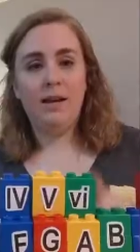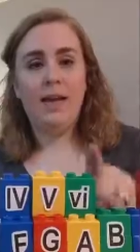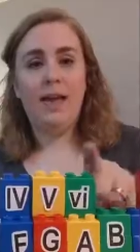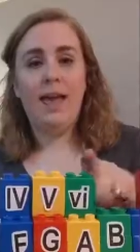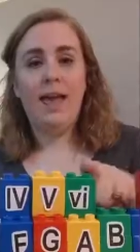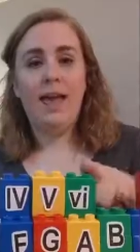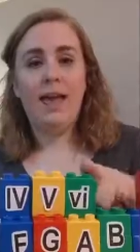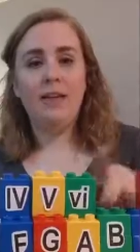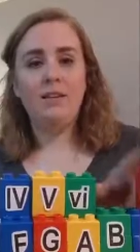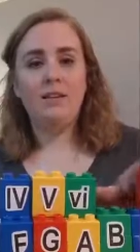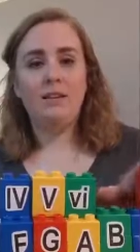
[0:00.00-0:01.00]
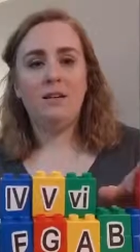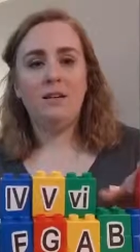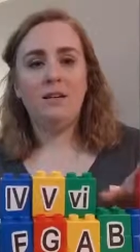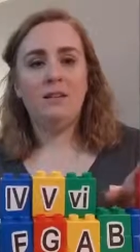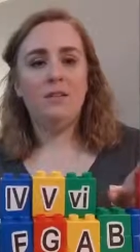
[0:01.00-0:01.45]
A,
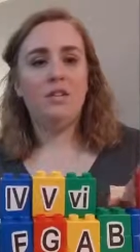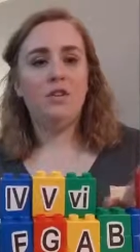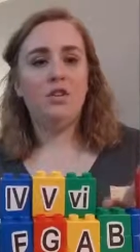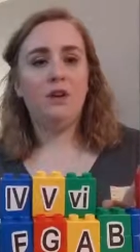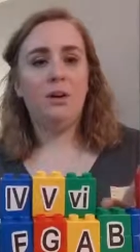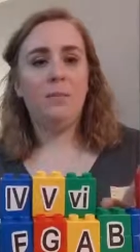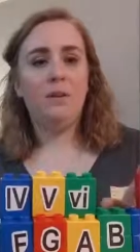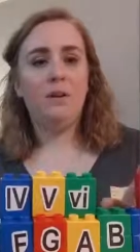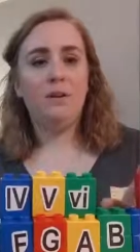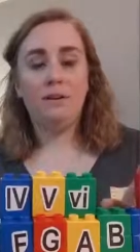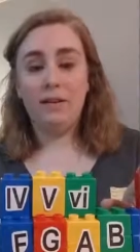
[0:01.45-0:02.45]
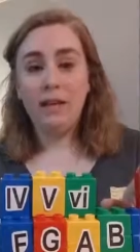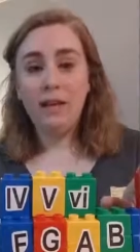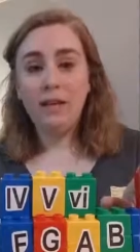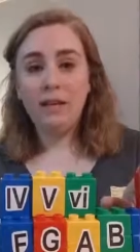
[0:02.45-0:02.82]
C sharp, E.